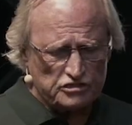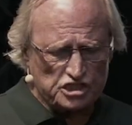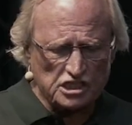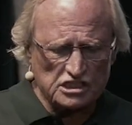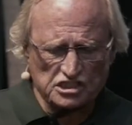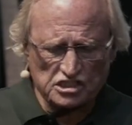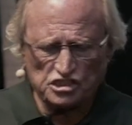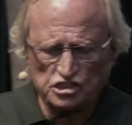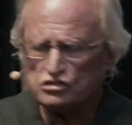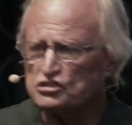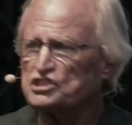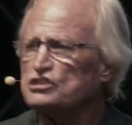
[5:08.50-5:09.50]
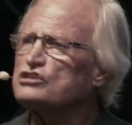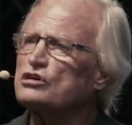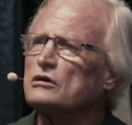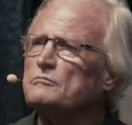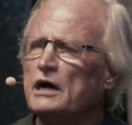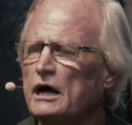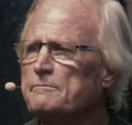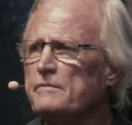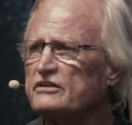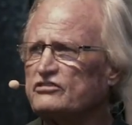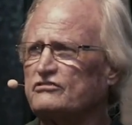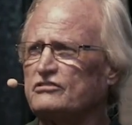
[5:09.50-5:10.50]
Jesus used the term a
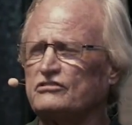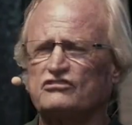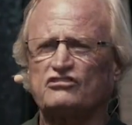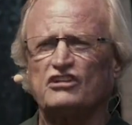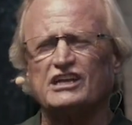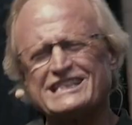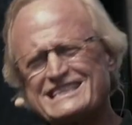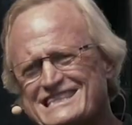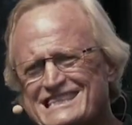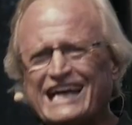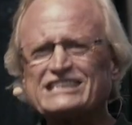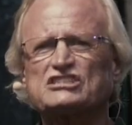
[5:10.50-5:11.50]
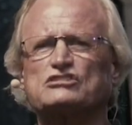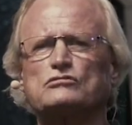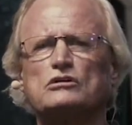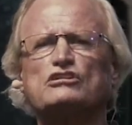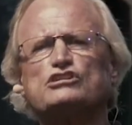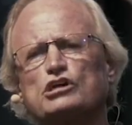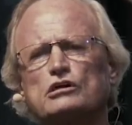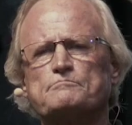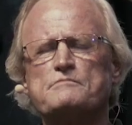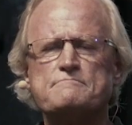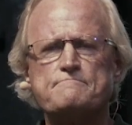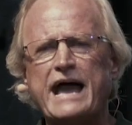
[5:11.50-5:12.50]
mustard seed, that sort of took
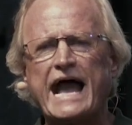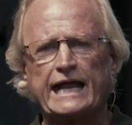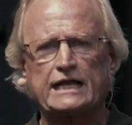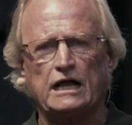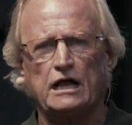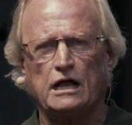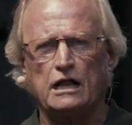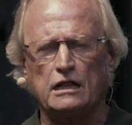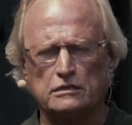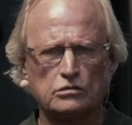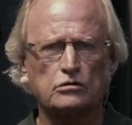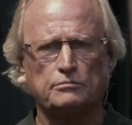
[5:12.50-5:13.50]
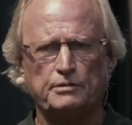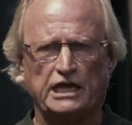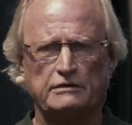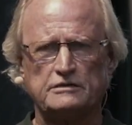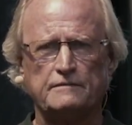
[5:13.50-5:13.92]
me back a little bit